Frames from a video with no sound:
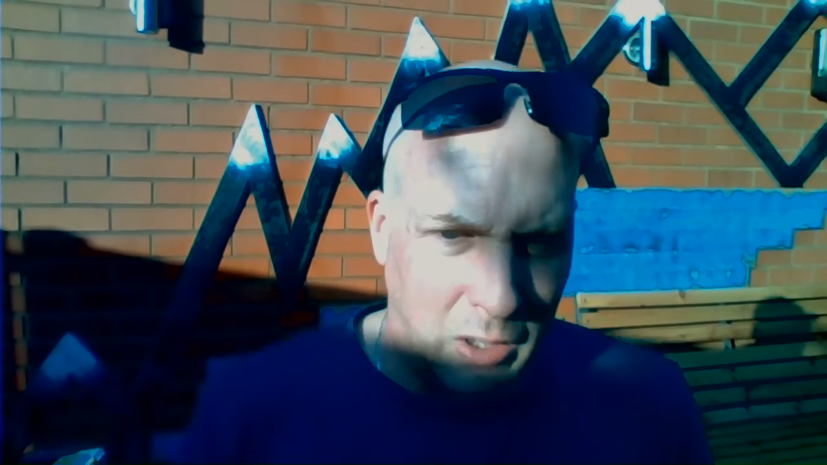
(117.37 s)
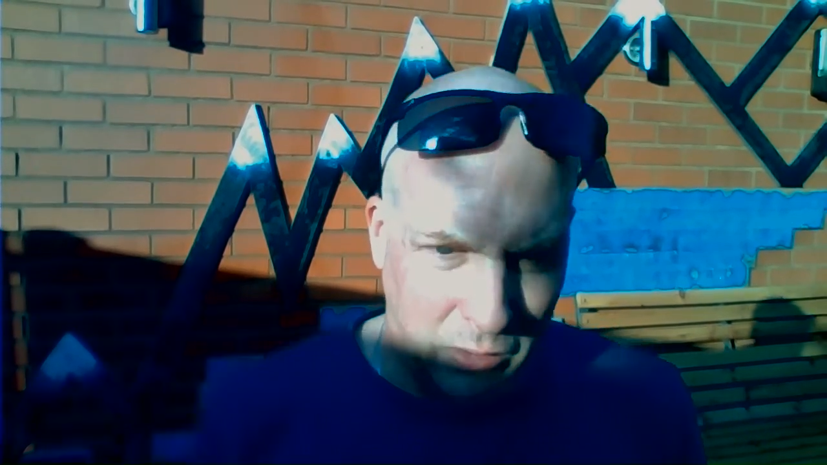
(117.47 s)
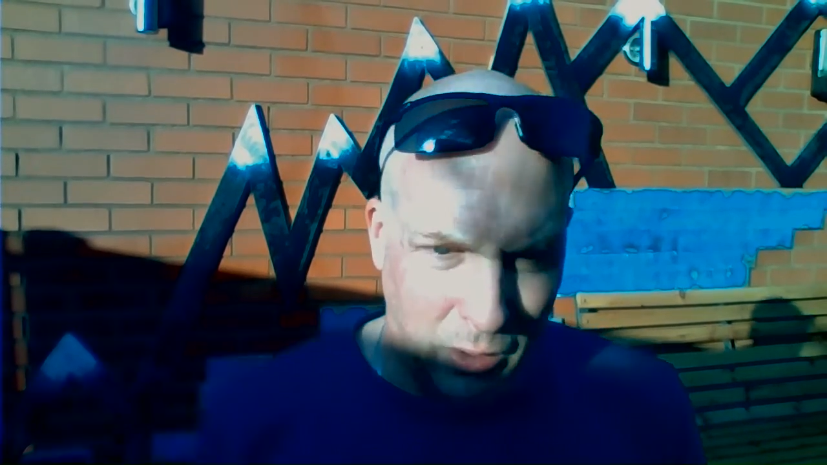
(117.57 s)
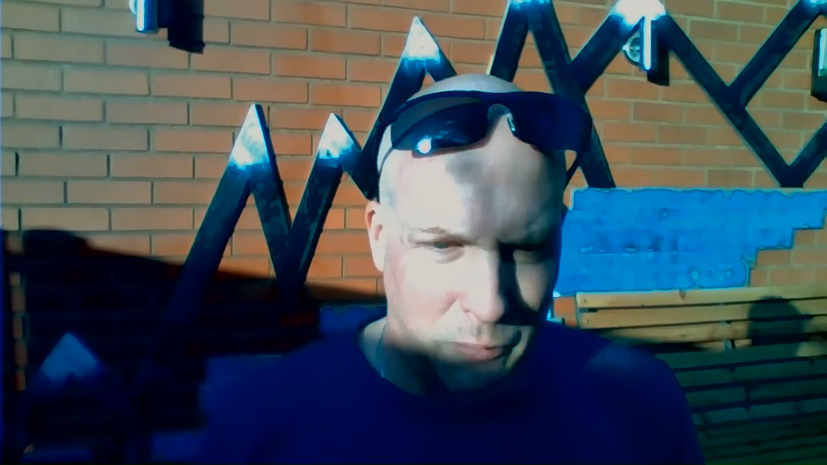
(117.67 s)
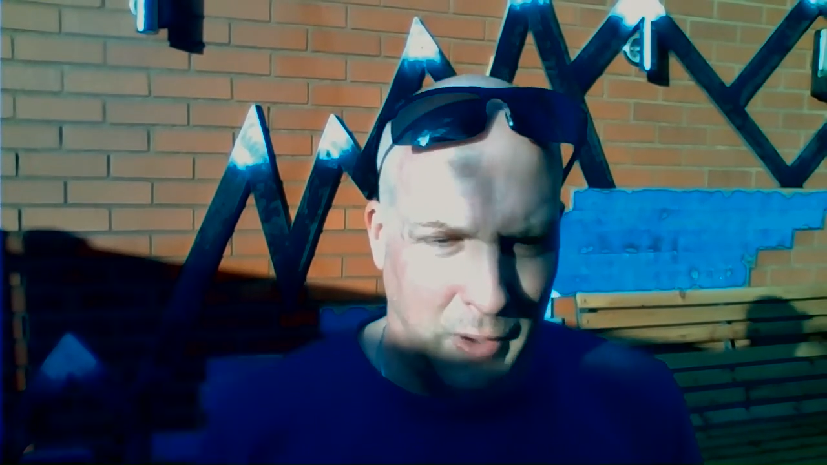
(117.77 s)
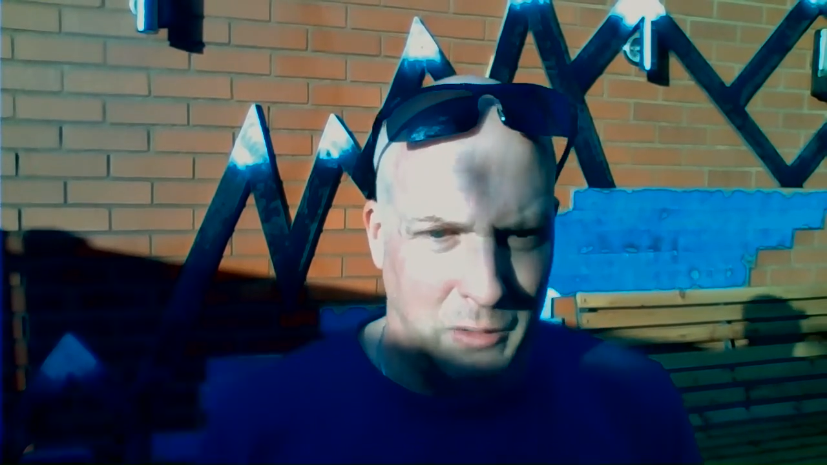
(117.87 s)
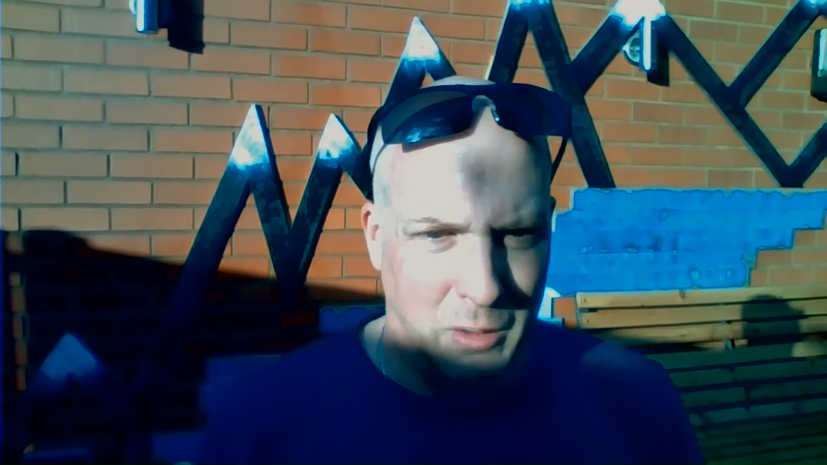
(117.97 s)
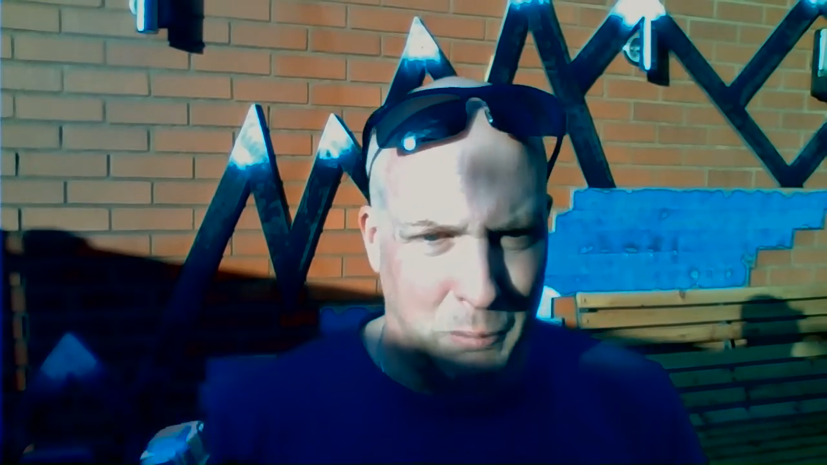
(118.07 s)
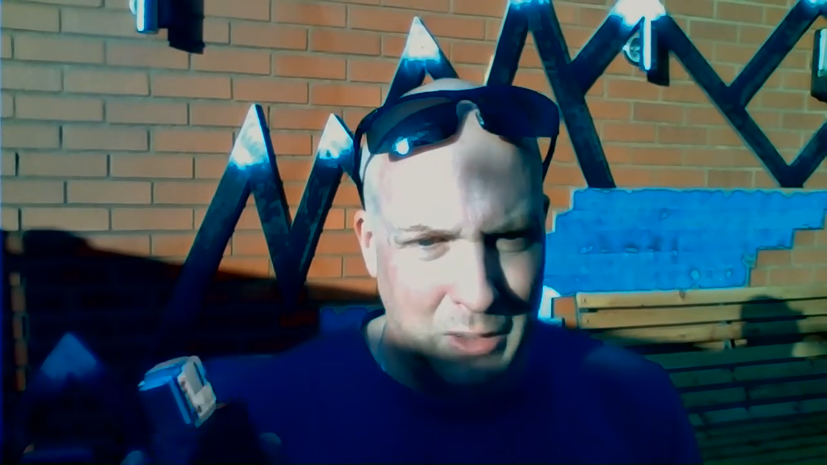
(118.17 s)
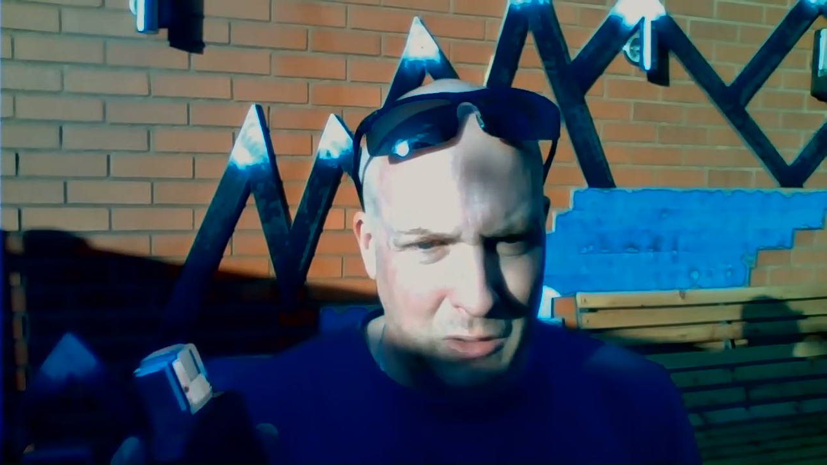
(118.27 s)
itself out a
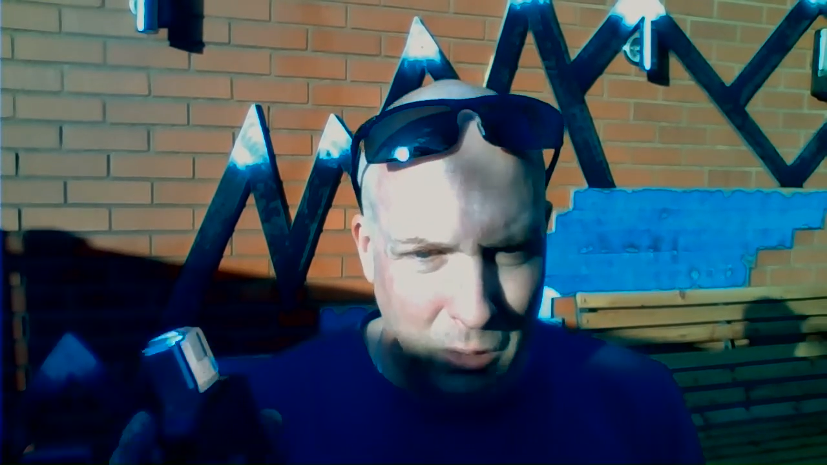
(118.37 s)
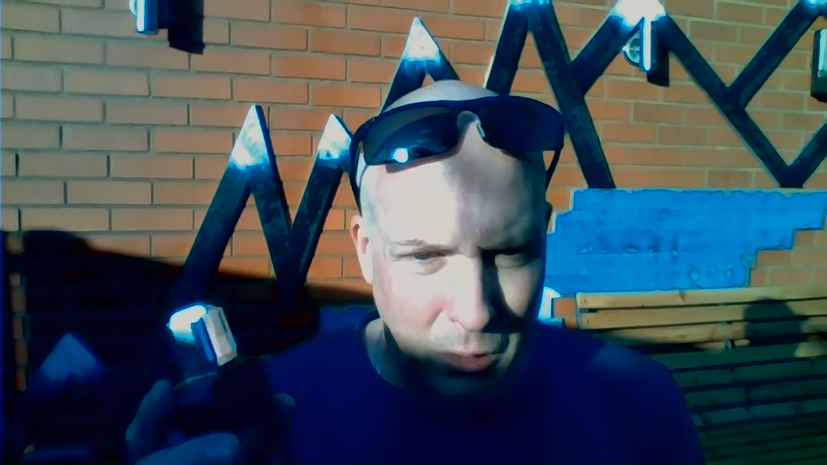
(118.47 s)
bit too